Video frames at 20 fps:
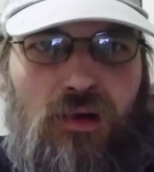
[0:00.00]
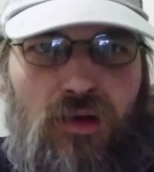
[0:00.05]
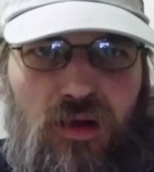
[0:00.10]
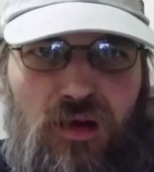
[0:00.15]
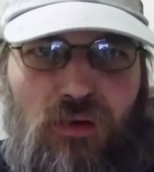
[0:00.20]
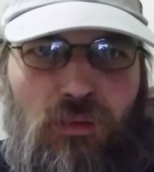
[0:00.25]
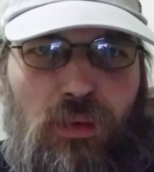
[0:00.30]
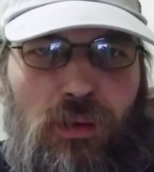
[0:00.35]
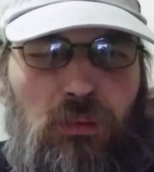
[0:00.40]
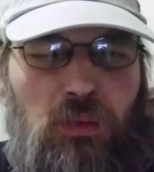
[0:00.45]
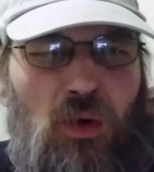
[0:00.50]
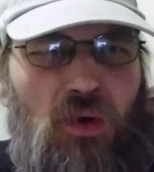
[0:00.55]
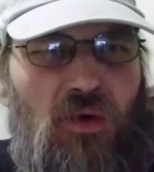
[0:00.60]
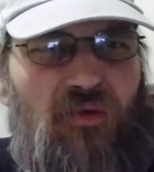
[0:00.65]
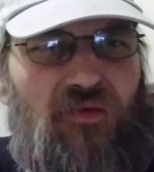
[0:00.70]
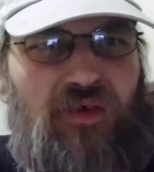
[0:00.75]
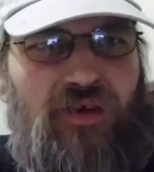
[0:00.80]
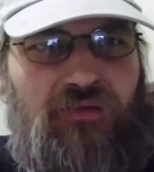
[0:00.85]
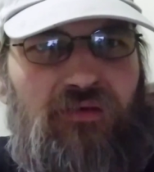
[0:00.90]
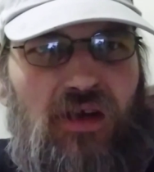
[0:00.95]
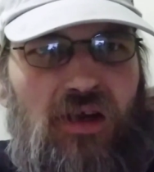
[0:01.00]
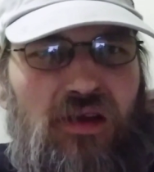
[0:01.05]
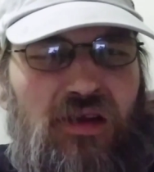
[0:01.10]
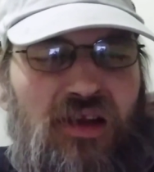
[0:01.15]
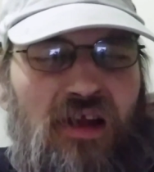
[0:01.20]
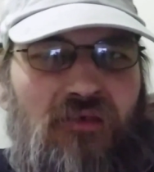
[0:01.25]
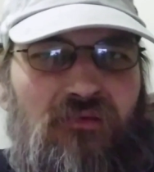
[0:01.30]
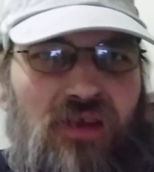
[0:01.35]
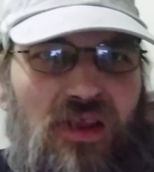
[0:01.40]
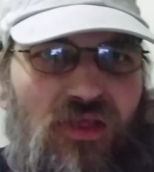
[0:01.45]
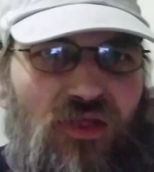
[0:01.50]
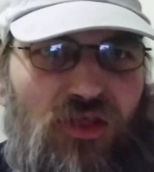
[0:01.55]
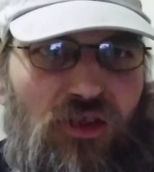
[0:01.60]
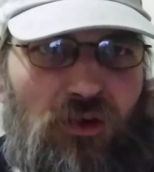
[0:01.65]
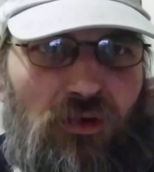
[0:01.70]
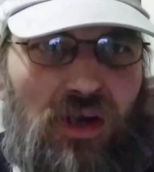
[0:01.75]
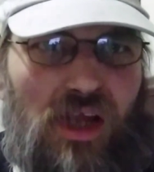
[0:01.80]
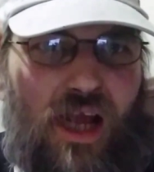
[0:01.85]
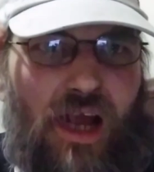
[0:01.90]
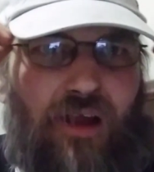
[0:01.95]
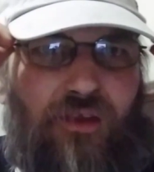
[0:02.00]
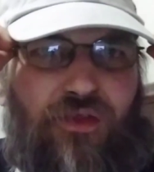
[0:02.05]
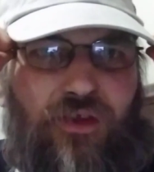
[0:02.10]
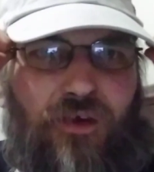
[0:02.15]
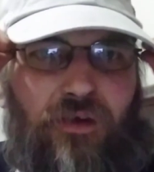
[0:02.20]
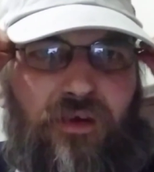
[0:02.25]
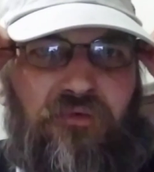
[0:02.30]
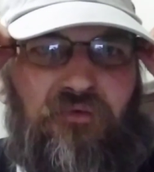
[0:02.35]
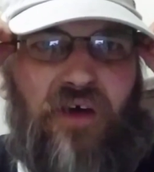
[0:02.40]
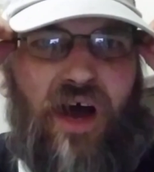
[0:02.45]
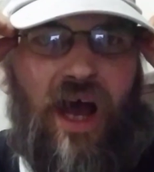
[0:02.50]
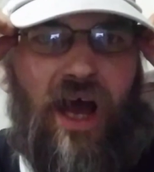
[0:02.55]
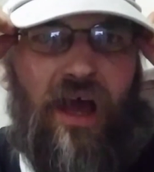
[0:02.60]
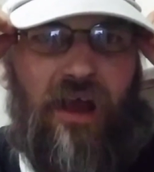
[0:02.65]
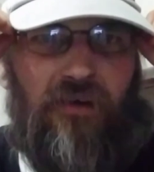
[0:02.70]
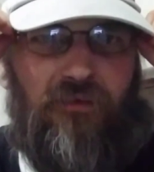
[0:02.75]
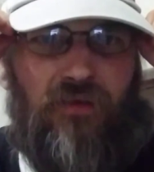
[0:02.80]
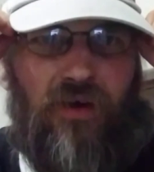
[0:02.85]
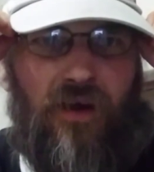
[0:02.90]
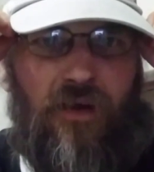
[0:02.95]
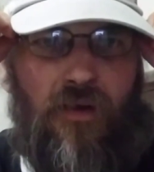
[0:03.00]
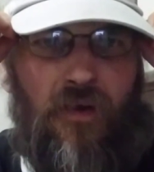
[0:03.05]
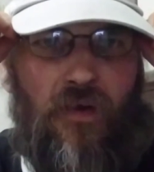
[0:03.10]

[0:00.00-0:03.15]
Super Bowl 57 38 35